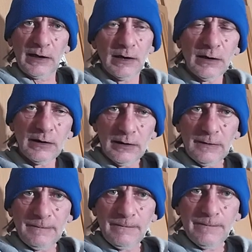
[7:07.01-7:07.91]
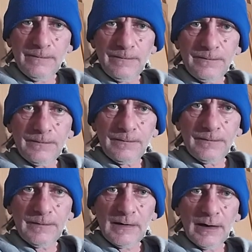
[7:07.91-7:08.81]

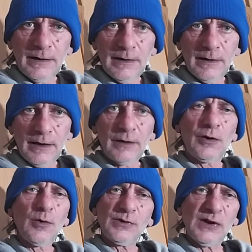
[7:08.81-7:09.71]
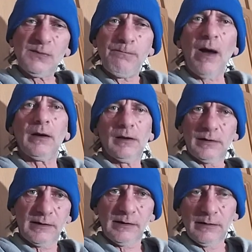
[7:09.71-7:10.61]
And of course it's
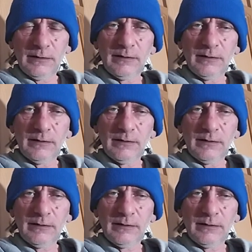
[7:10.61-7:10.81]
bollocks.